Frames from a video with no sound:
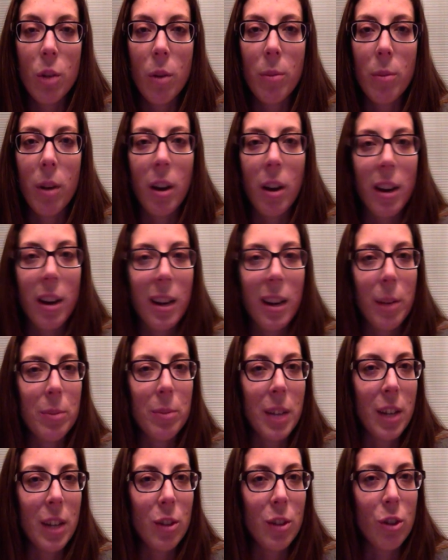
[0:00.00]
I'm not getting up
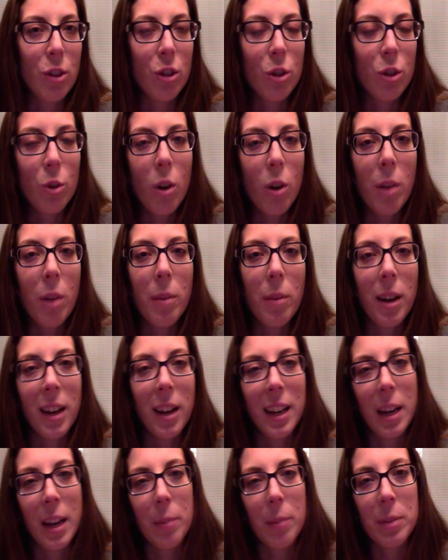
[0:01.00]
to answer the door. I'm not
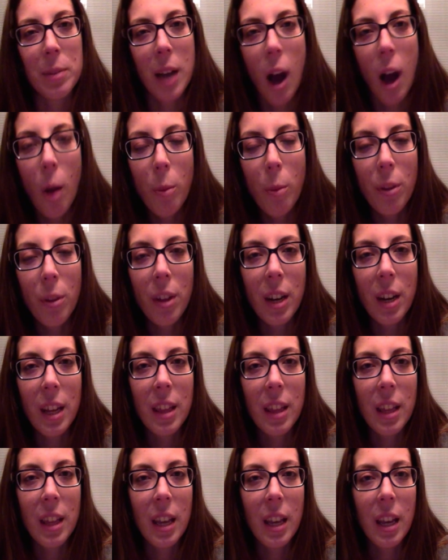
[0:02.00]
getting up to help with
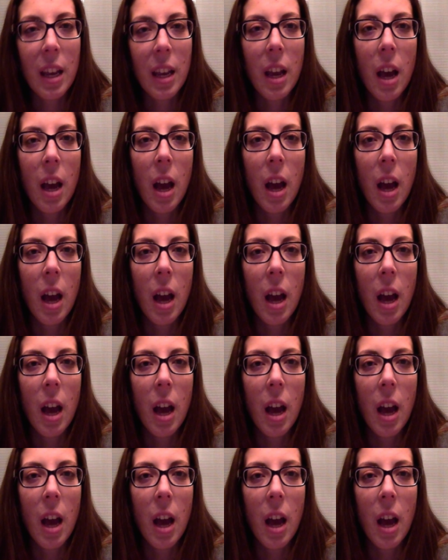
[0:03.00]
anything.